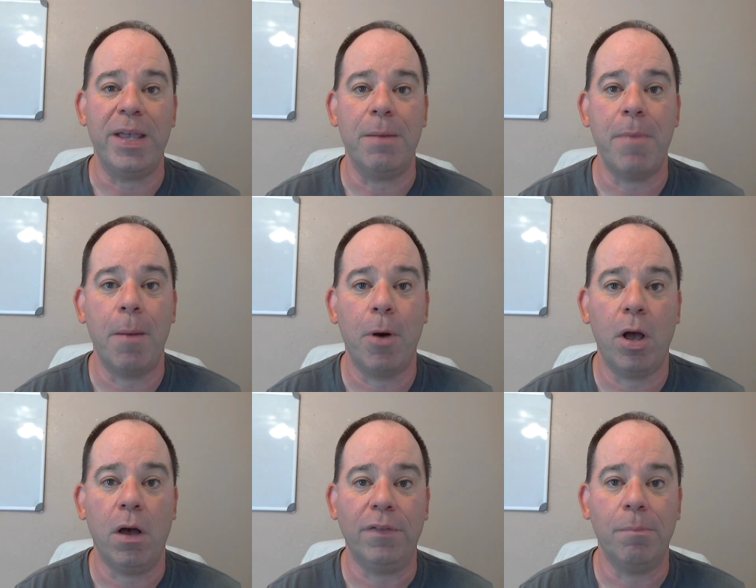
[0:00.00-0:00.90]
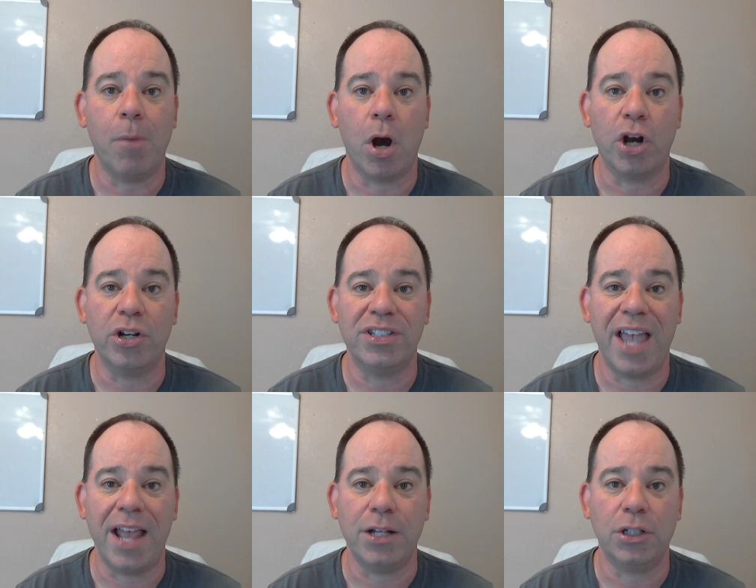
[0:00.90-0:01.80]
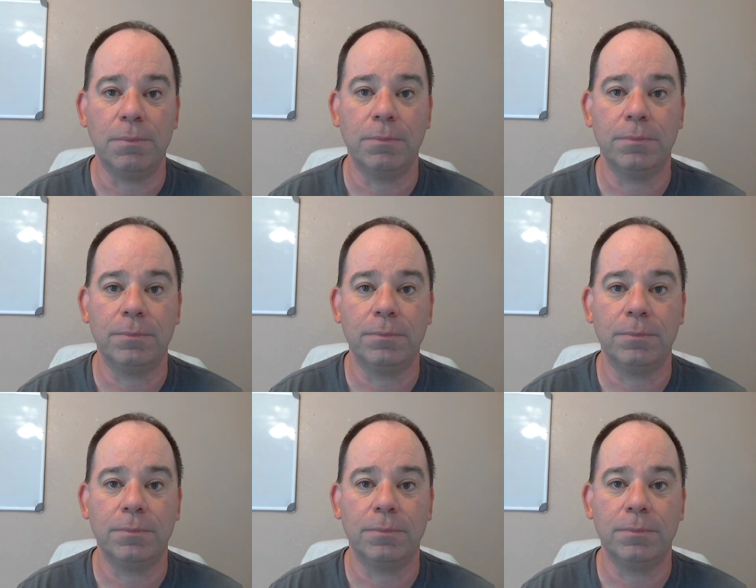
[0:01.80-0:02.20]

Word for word: for being a member of the Marketer's Edge.